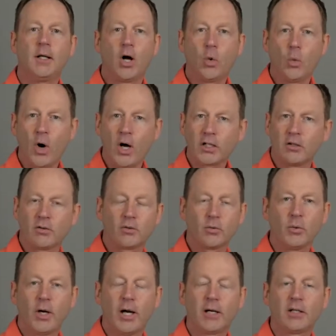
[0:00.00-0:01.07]
I'll walk you
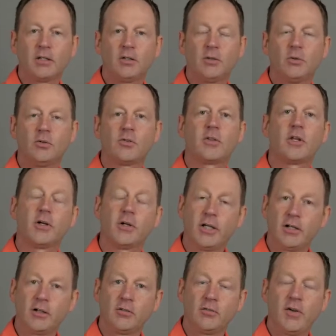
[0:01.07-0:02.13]
through how to use their
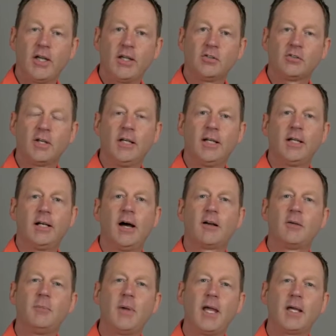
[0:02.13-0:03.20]
interface and how
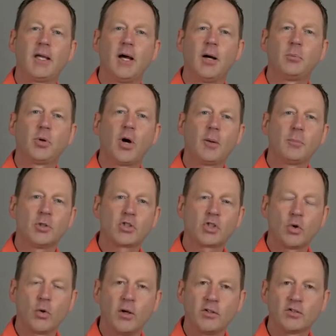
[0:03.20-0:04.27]
to make a proper
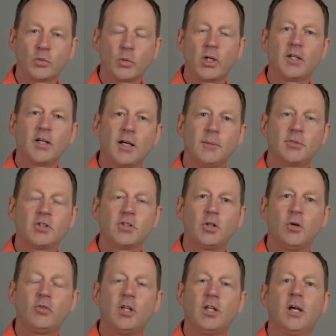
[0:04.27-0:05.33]
choice when it comes to
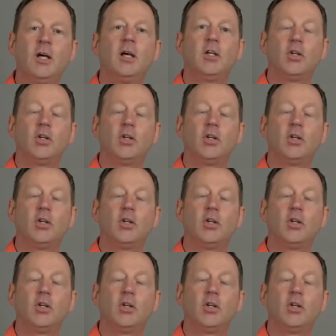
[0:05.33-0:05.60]
choosing